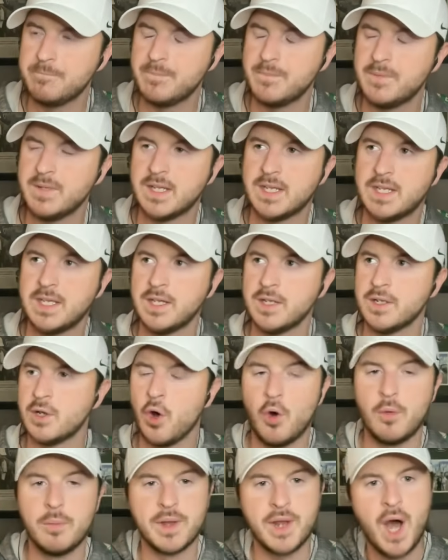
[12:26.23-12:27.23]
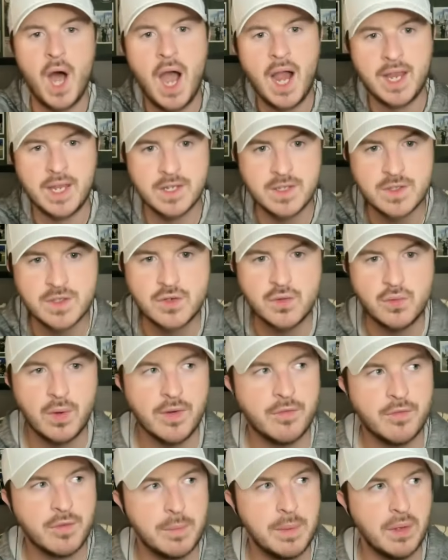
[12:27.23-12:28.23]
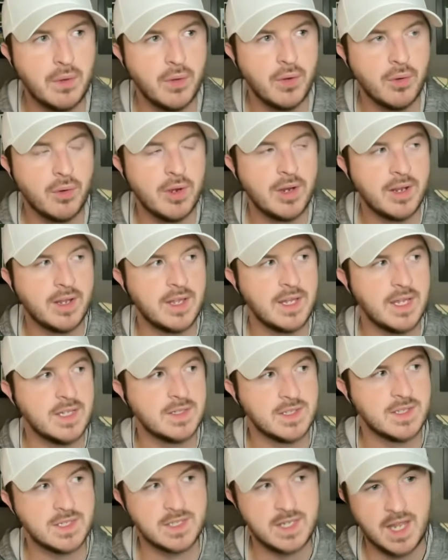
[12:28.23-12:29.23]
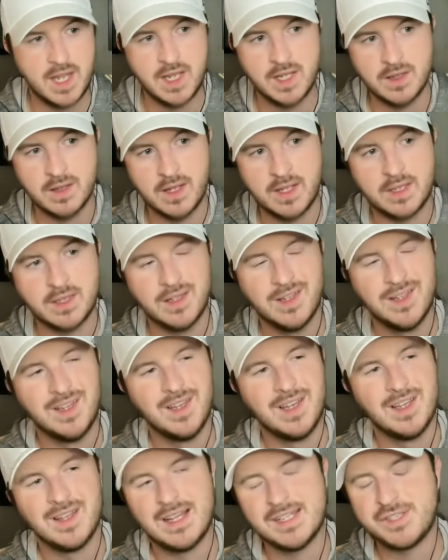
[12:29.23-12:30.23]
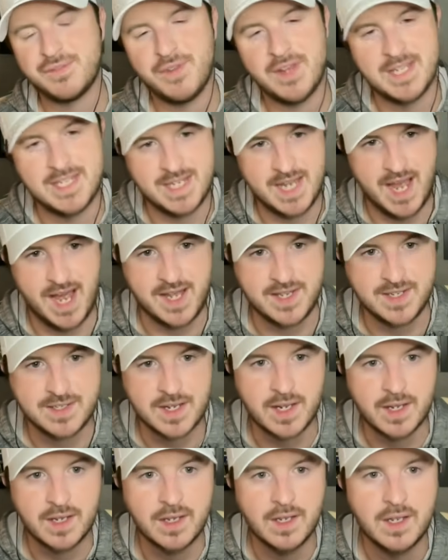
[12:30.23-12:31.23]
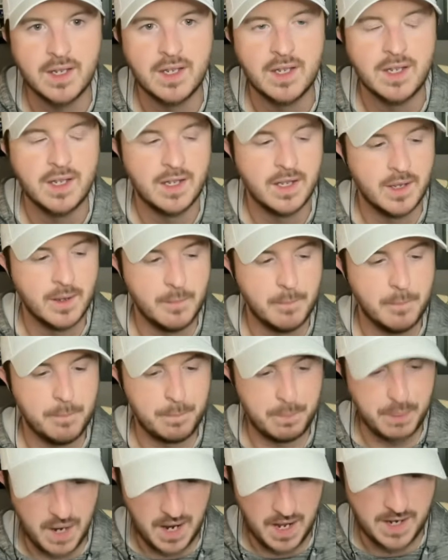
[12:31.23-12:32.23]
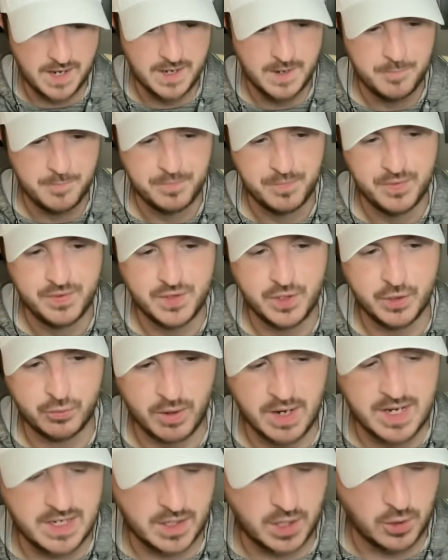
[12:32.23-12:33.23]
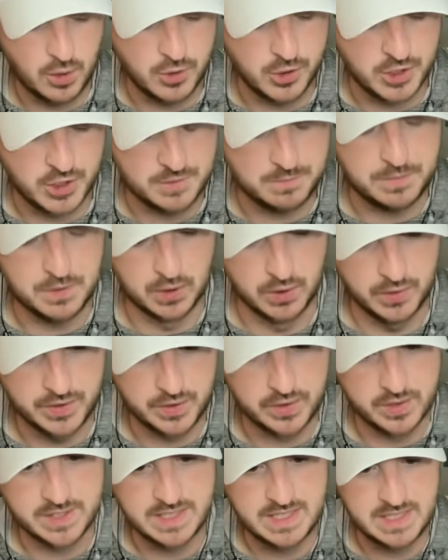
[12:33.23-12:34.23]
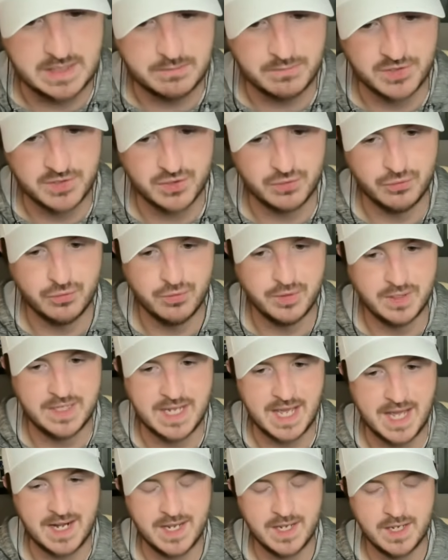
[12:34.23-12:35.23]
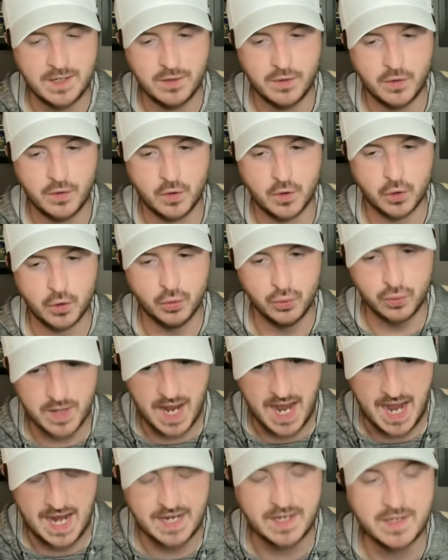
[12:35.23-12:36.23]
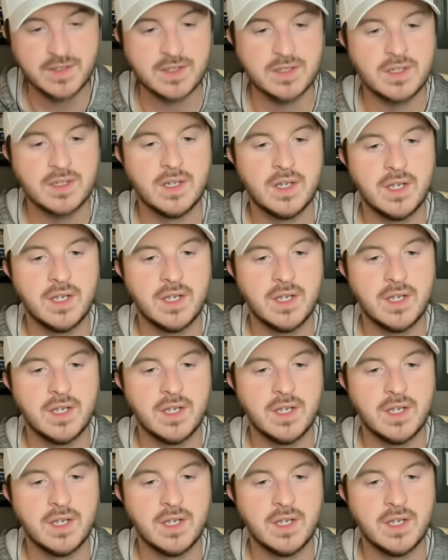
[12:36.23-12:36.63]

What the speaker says: the kid Coleman Hawkins, who went from Illinois to Kansas State. Like, that's fantastic. But the great coaches build their teams through getting glue guys,